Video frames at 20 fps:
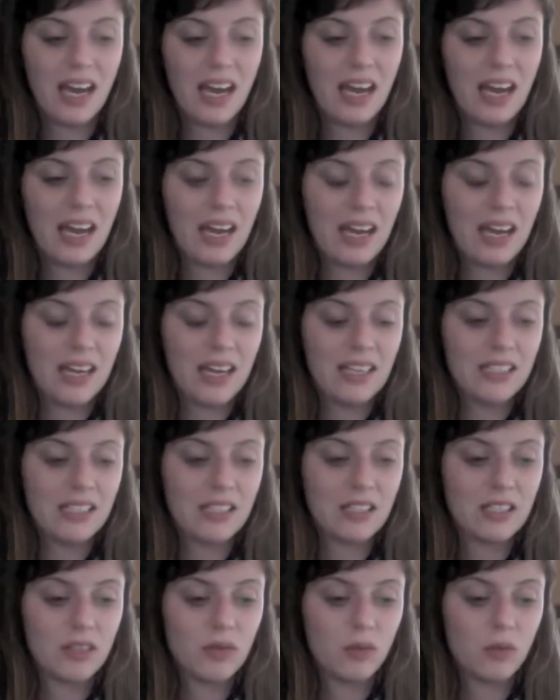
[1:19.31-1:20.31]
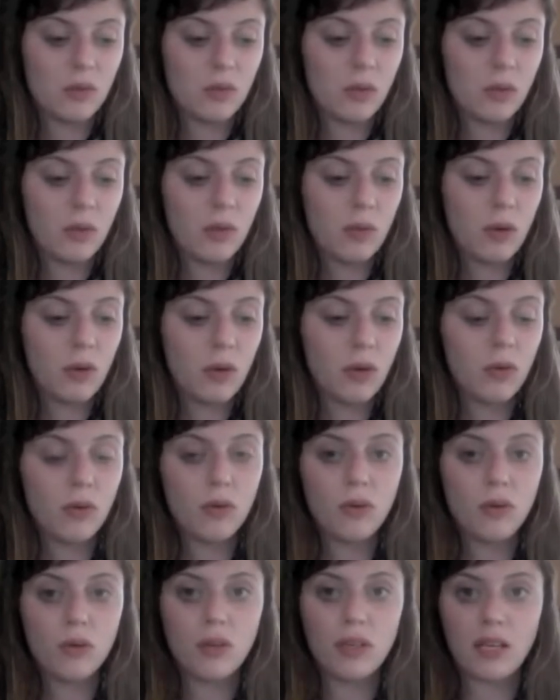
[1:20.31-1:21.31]
And so we will go
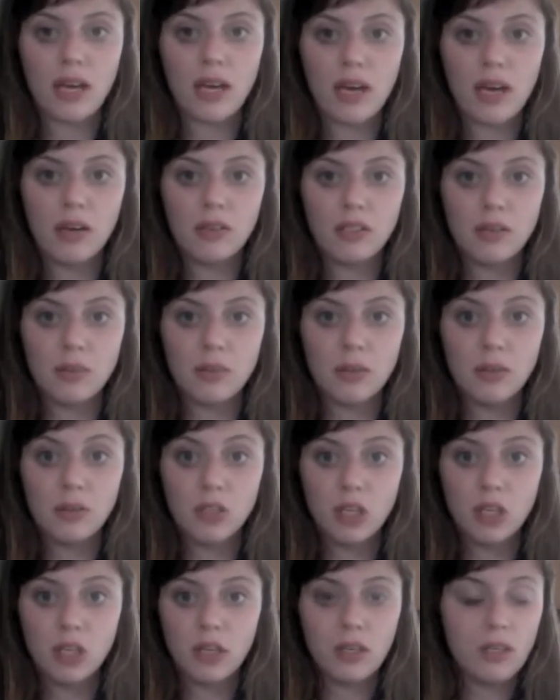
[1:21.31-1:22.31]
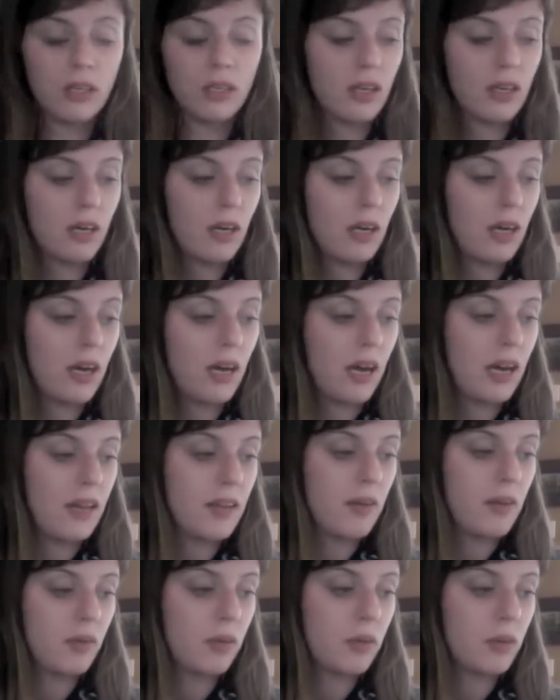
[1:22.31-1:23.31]
through the KLW chart, and
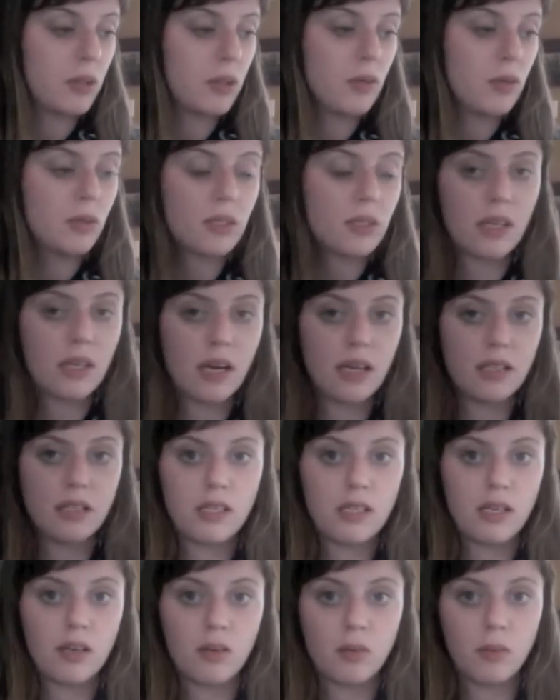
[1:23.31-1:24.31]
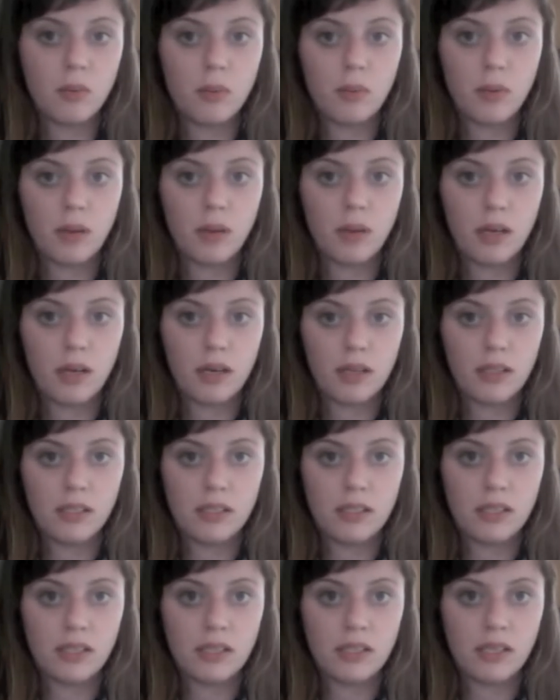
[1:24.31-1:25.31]
then we will use that to help us
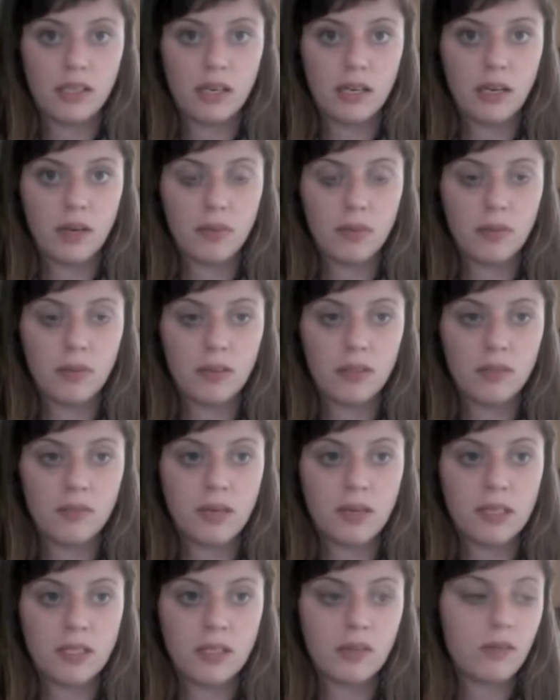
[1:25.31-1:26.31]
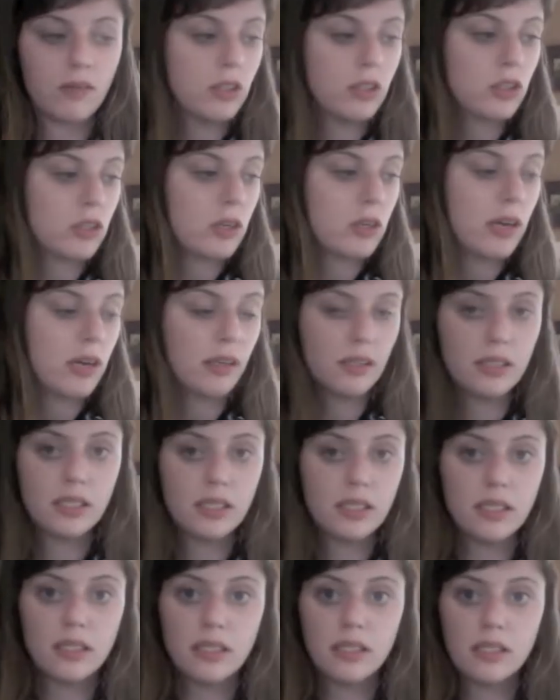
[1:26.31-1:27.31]
set up the semantic feature
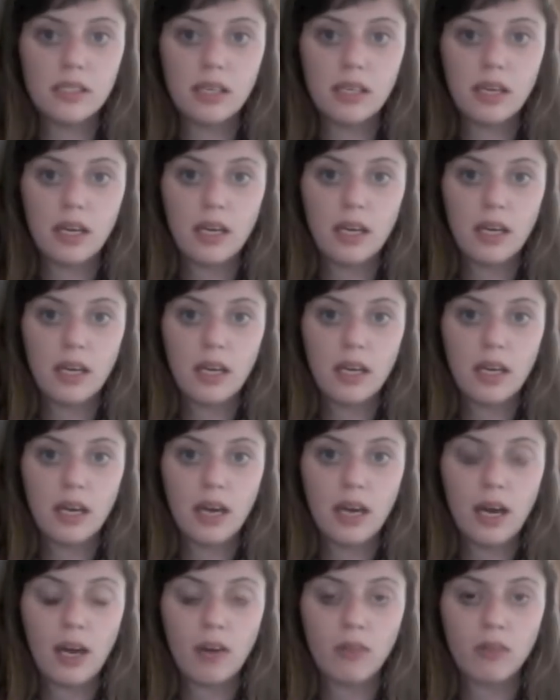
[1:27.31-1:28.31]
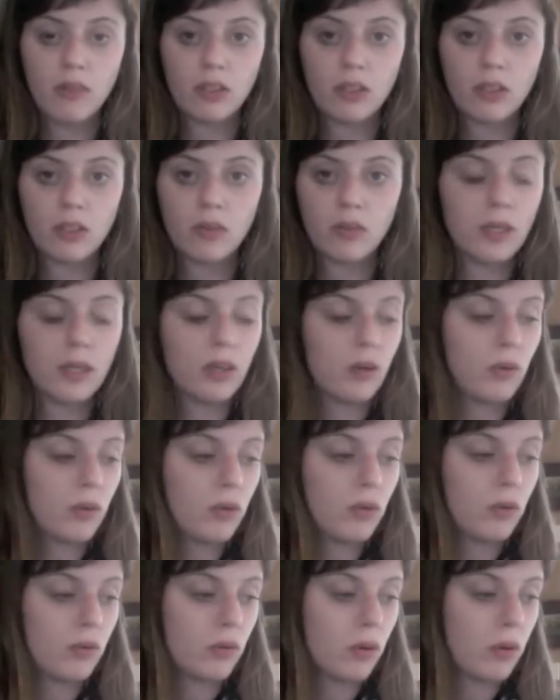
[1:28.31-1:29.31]
analysis. After we go
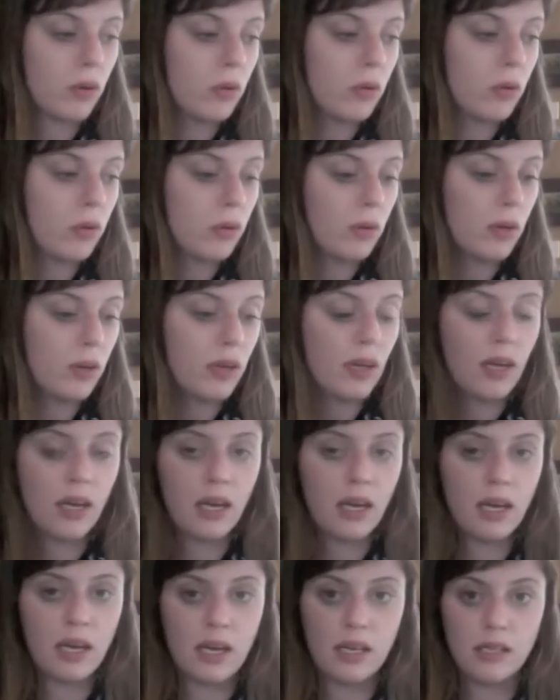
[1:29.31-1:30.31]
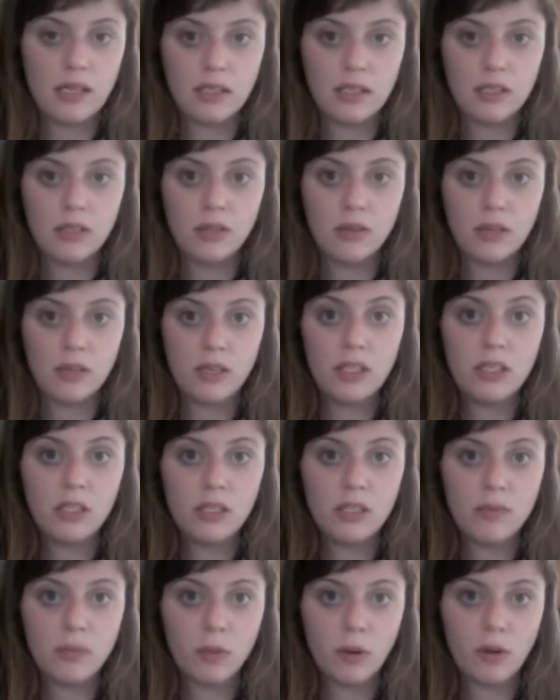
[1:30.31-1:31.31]
through and do
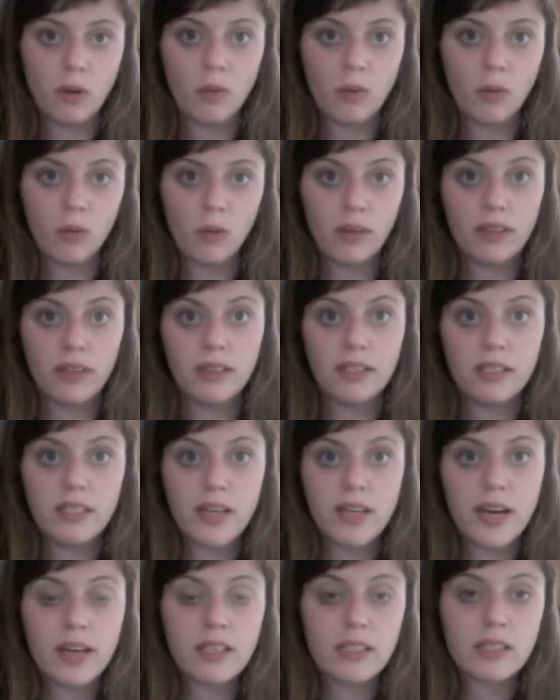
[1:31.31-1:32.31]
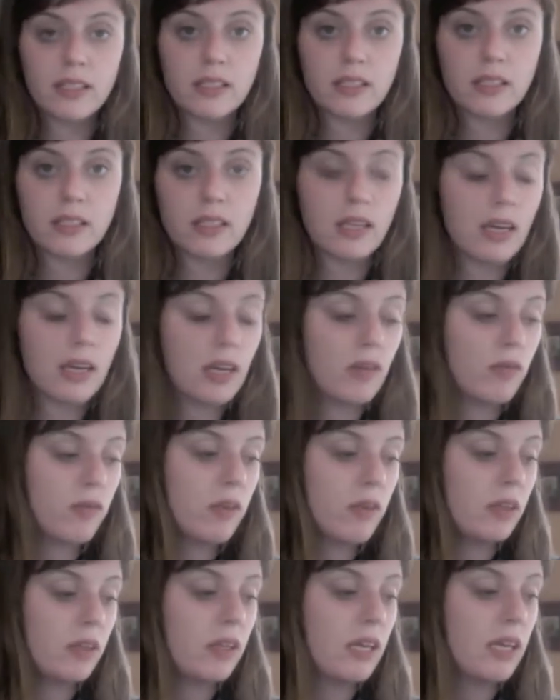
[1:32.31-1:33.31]
this, Brooke will read the text and
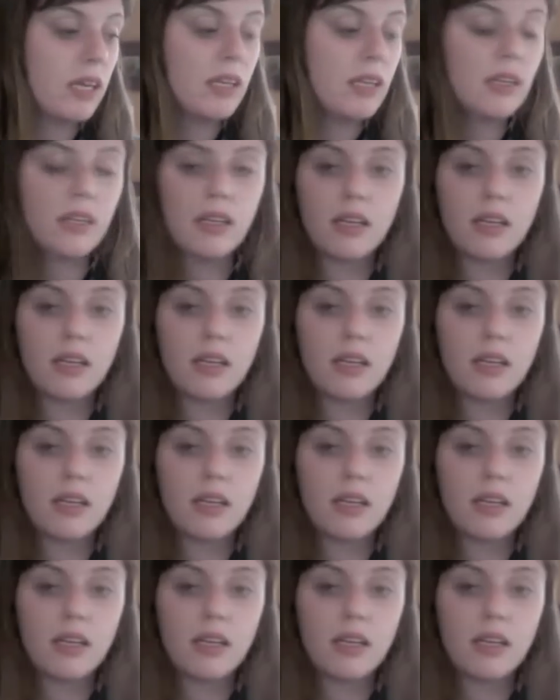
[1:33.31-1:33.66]
fill in